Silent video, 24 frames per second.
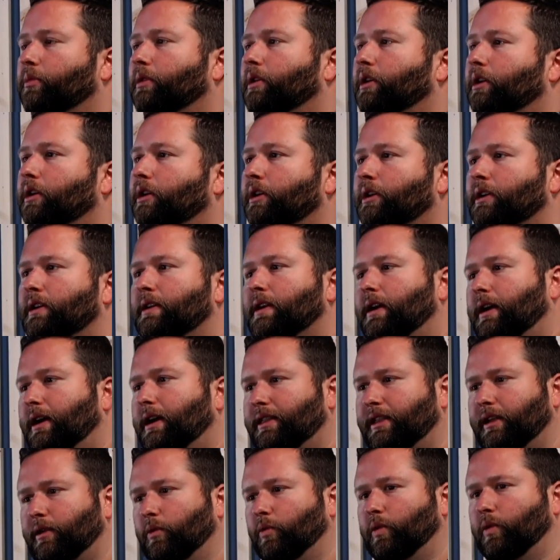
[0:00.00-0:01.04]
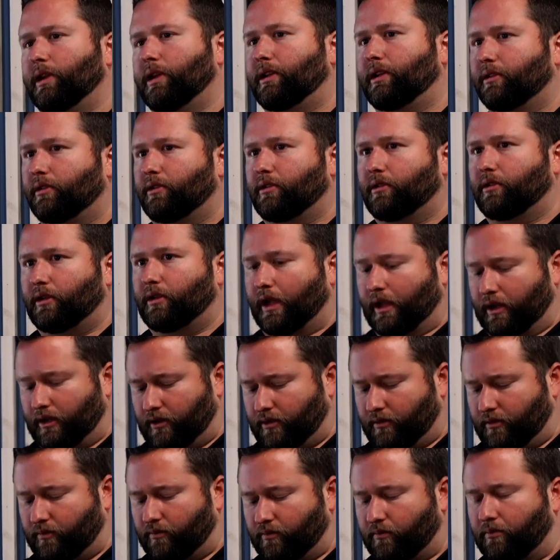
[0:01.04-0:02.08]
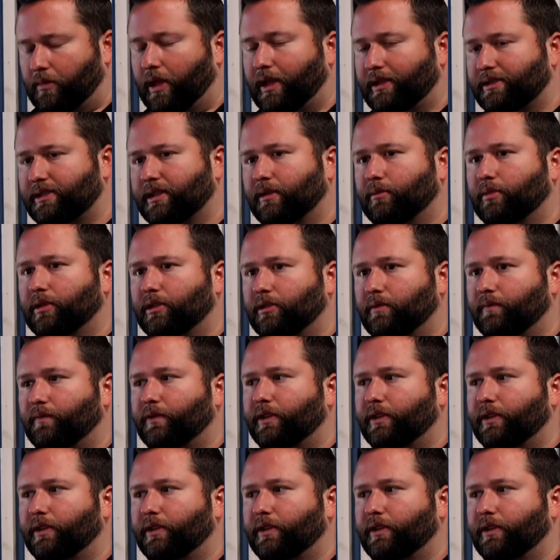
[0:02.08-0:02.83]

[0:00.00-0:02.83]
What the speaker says: But I think we need to make something.